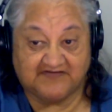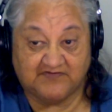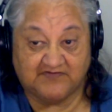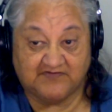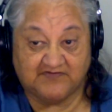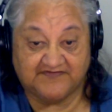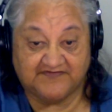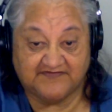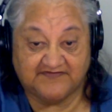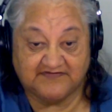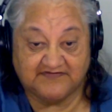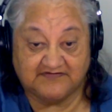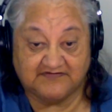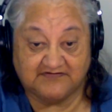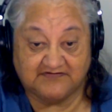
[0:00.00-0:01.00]
with,
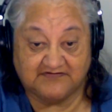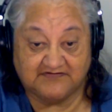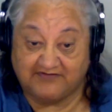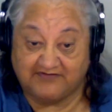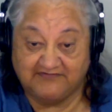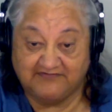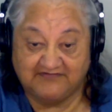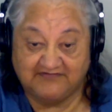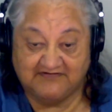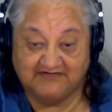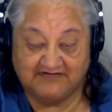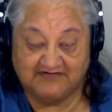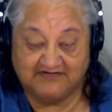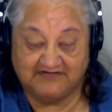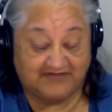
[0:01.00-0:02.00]
you know,
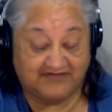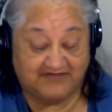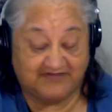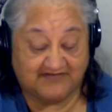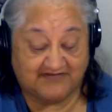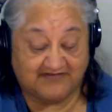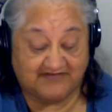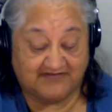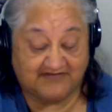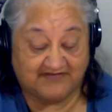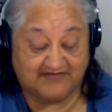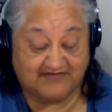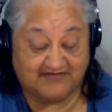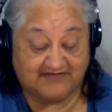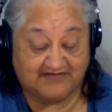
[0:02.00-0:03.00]
if you have
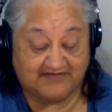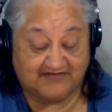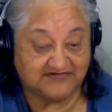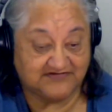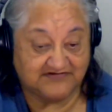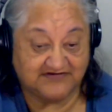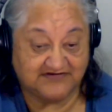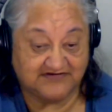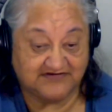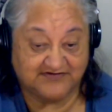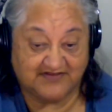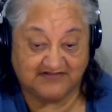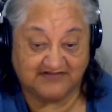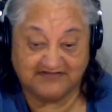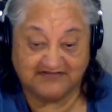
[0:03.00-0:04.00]
questions you need
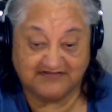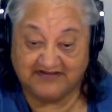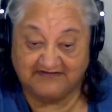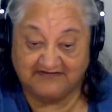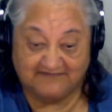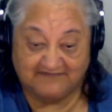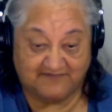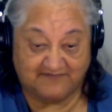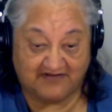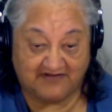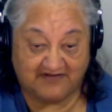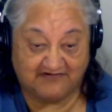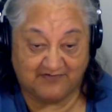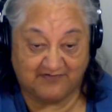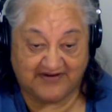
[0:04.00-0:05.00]
to ask,
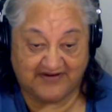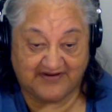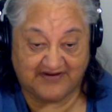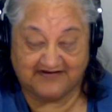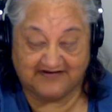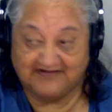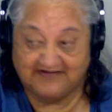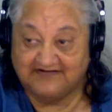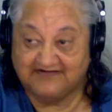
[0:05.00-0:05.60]
fire away.